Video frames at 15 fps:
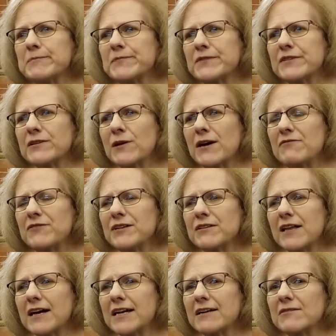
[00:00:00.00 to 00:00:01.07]
So I feel
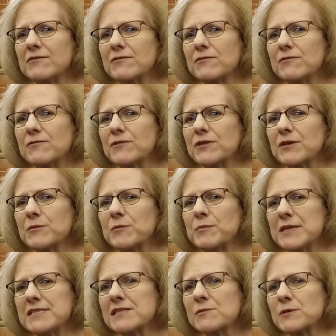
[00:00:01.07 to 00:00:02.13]
like the
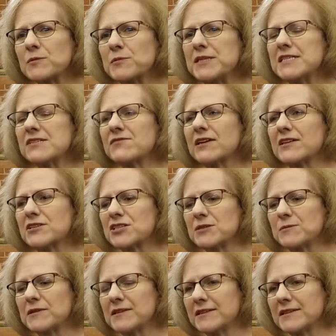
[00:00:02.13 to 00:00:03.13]
Episcopal Peace Fellowship